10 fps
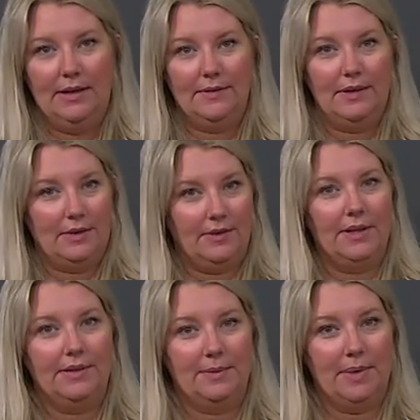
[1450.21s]
And then I'll
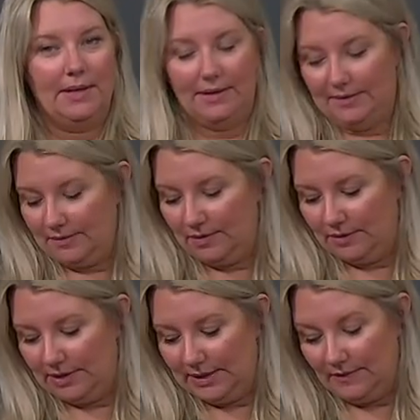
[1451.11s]
think the painting's
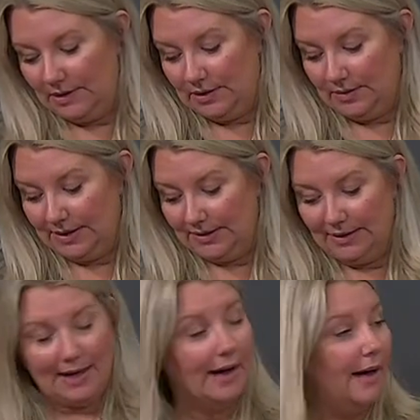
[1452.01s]
ruined even though it's
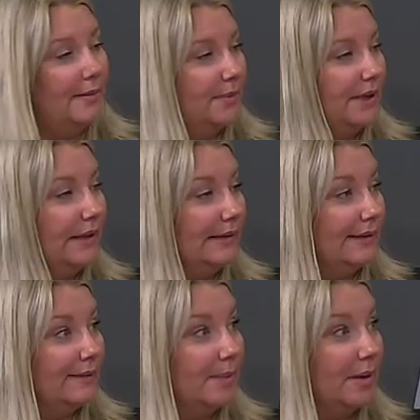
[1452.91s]
not. But
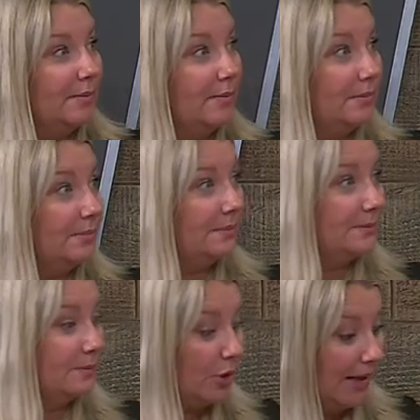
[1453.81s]
that's my
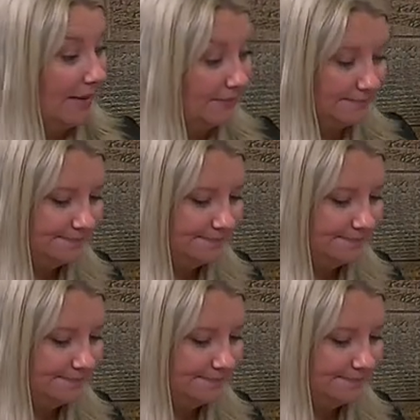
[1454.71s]
brain.